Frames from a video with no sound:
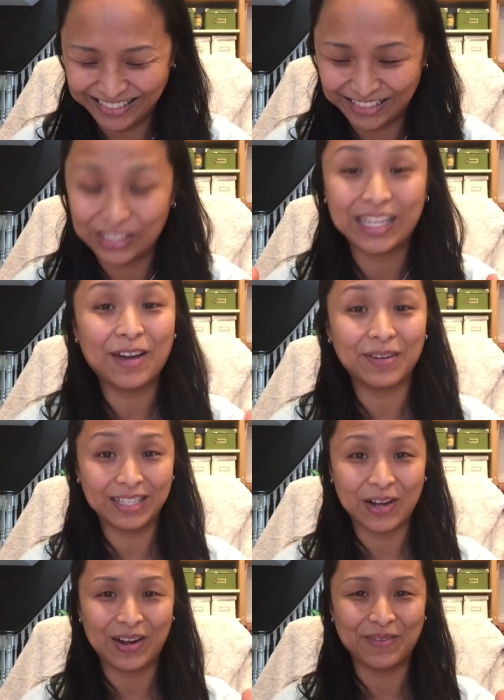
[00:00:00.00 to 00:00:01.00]
Today I want to
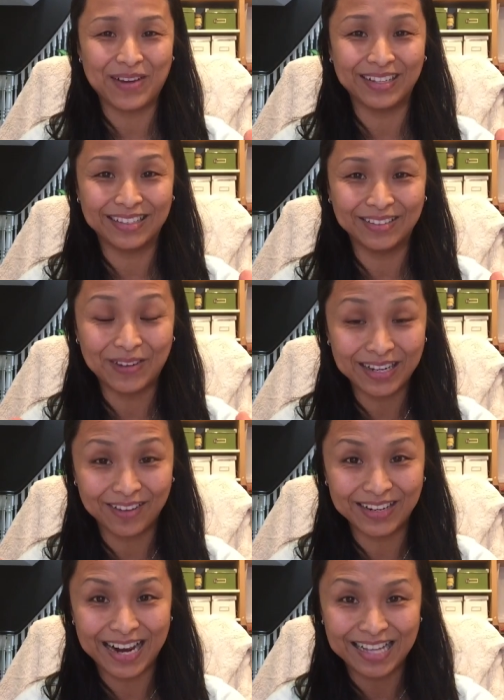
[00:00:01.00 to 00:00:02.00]
talk about one
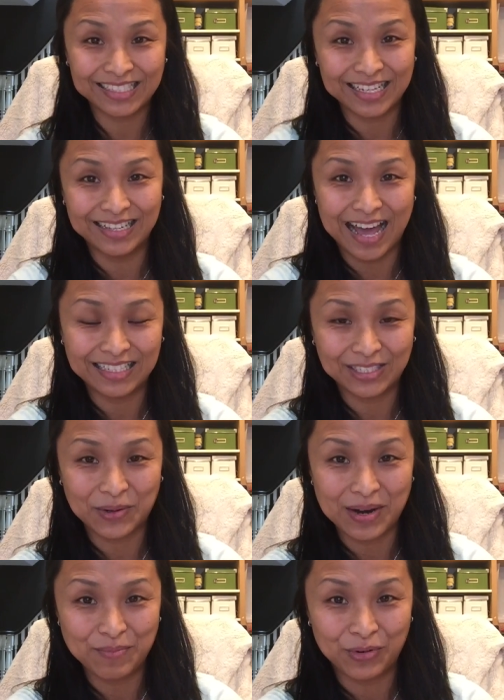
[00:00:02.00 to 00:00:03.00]
of the lessons that is
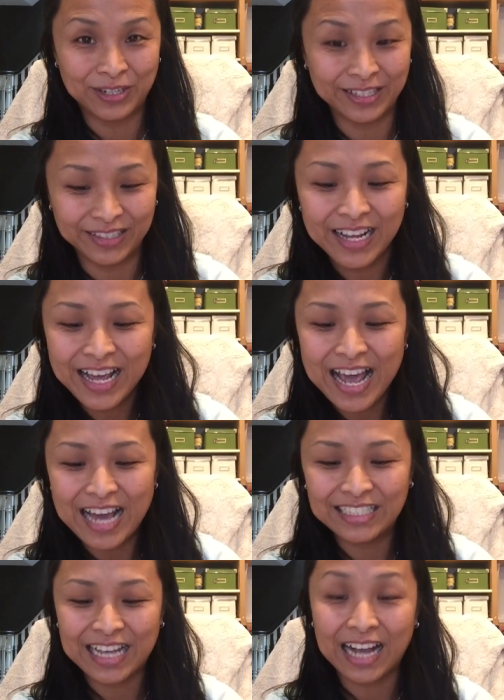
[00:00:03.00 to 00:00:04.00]
quite important.
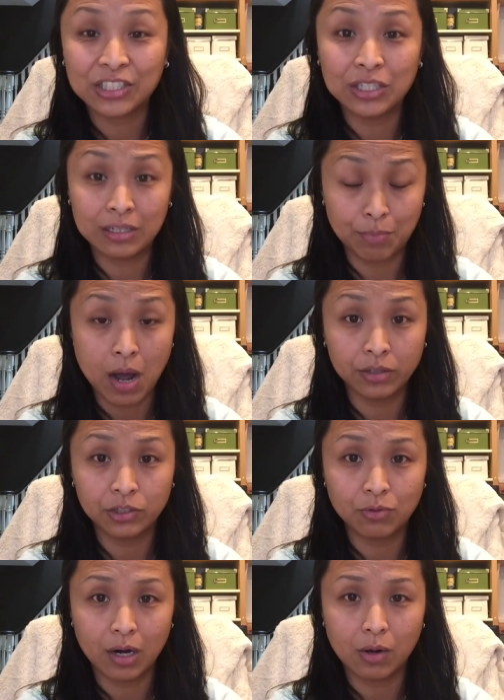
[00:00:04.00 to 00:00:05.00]
It's actually the power
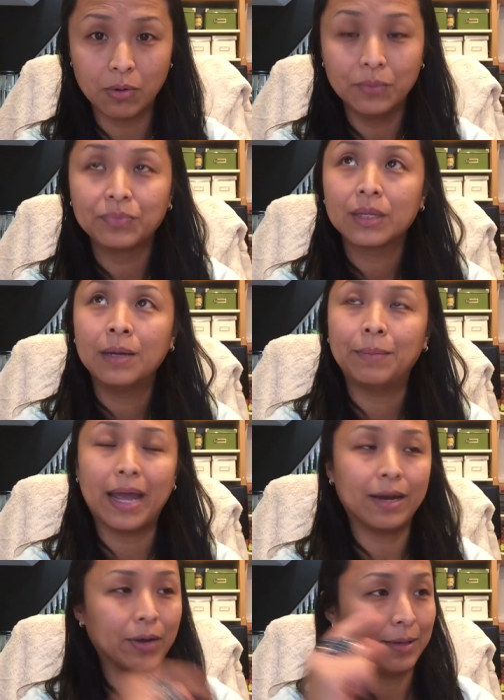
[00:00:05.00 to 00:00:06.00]
struggle. But
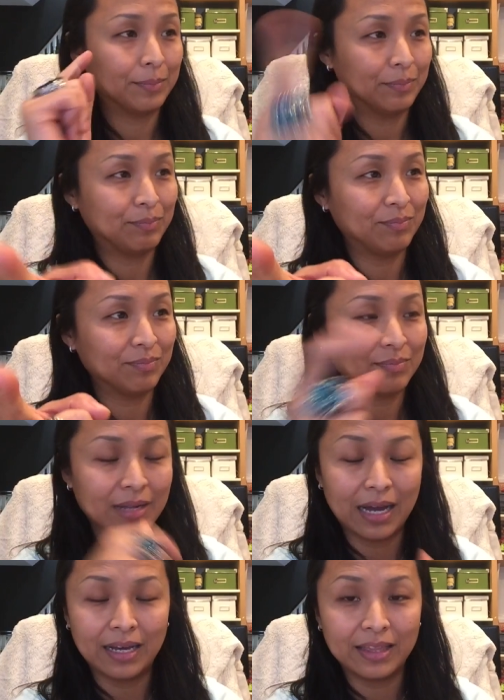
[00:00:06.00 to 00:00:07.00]
anyway,
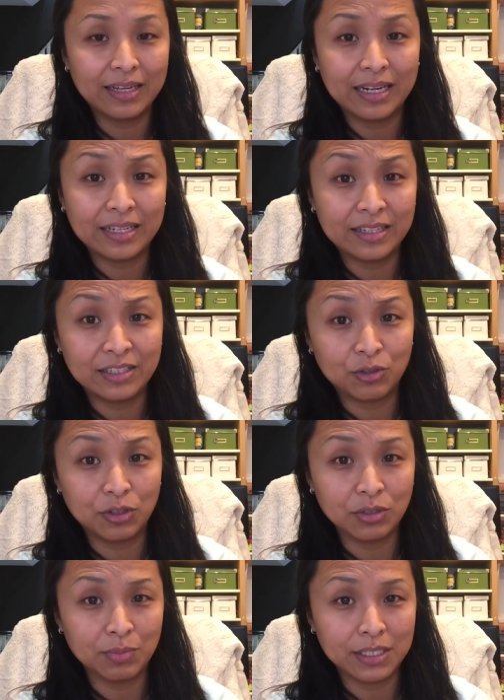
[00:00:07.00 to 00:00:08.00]
I think I didn't
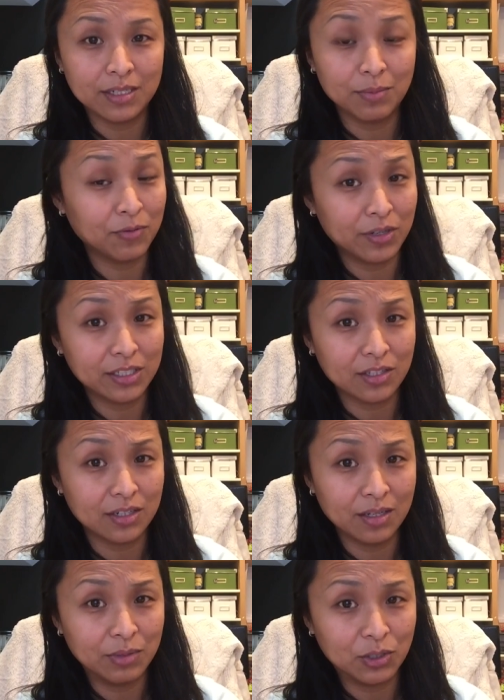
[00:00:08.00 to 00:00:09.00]
introduce myself. Before I
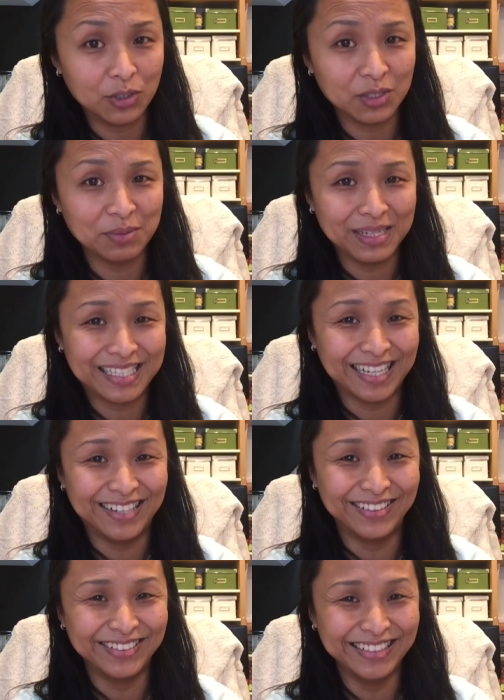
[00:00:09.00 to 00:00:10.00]
start, let me introduce
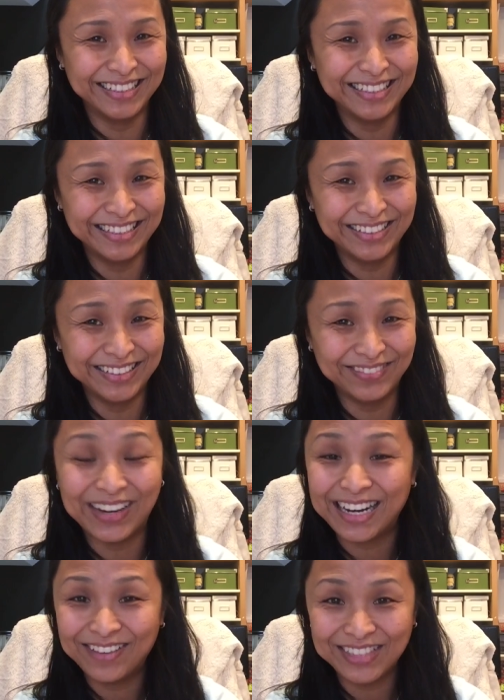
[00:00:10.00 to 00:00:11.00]
myself.
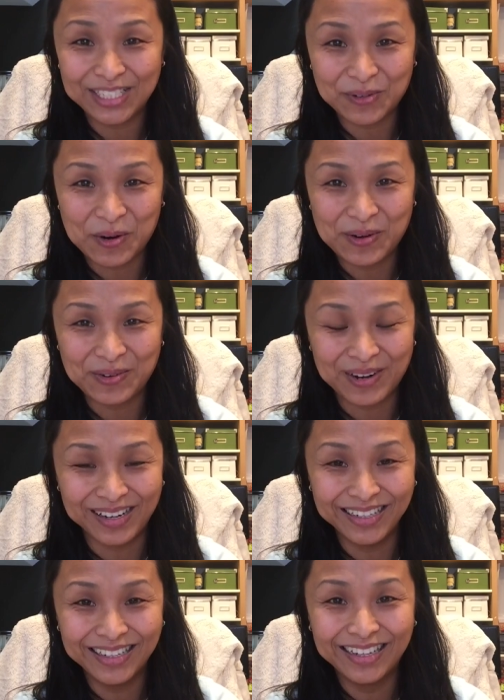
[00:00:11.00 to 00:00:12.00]
My name is Ruowen
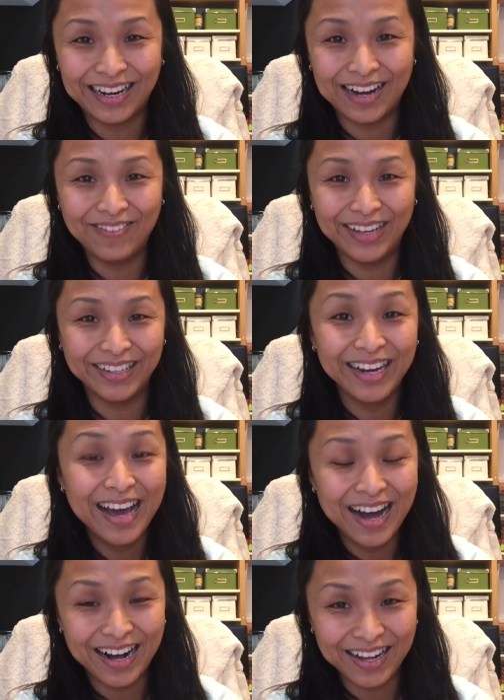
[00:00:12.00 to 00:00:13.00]
Huang. I'm an
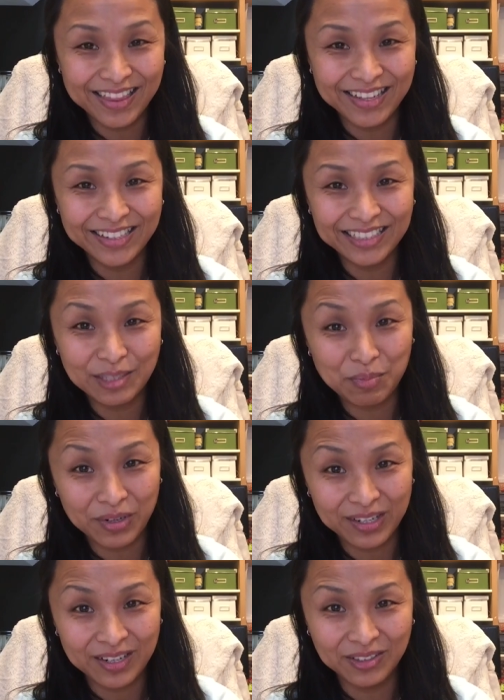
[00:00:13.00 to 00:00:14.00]
author,
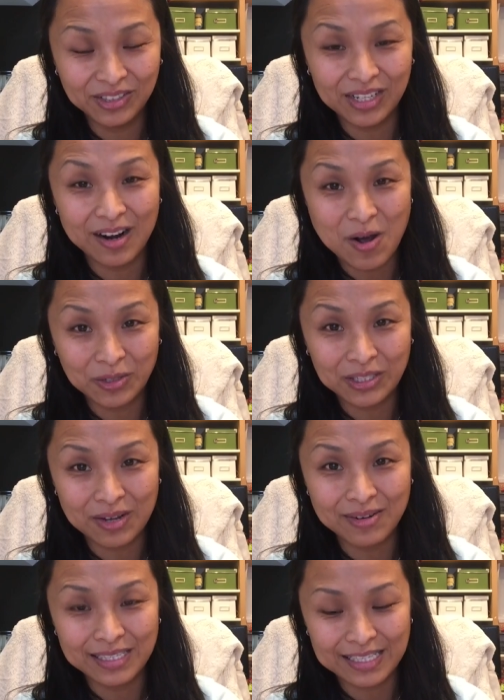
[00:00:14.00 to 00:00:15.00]
spirit coach, and
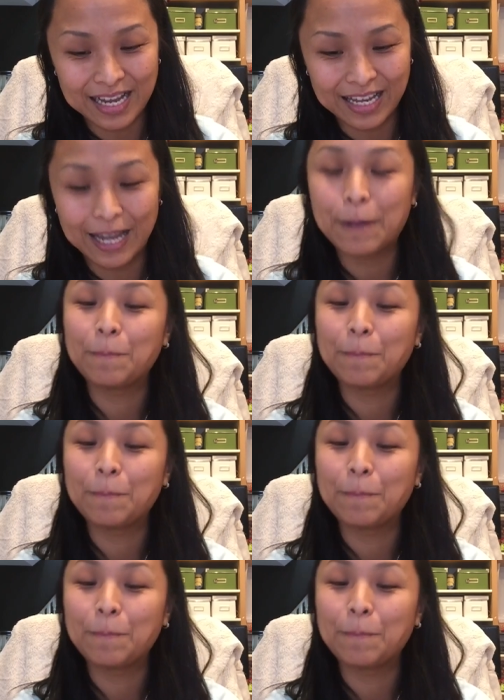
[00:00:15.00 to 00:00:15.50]
also a psychic.